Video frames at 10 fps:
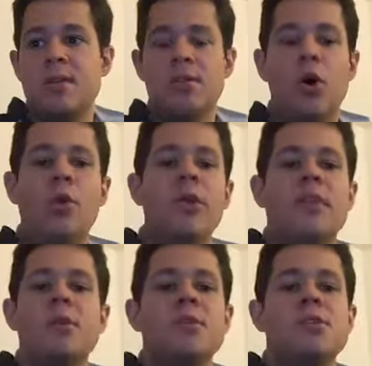the only
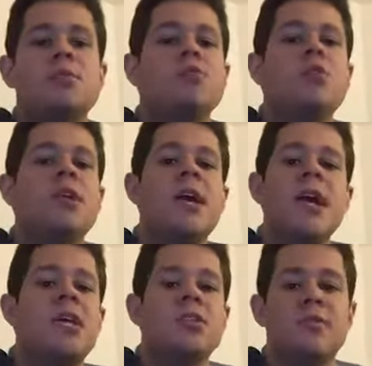thing was were the
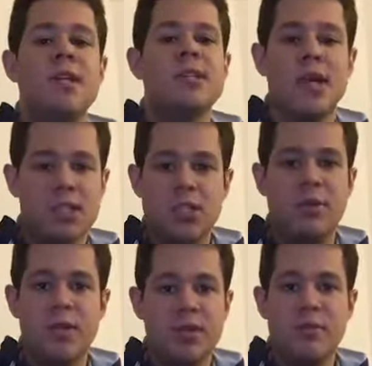Yankees or Red Sox going to
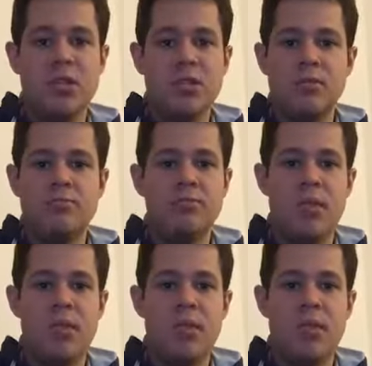win the division,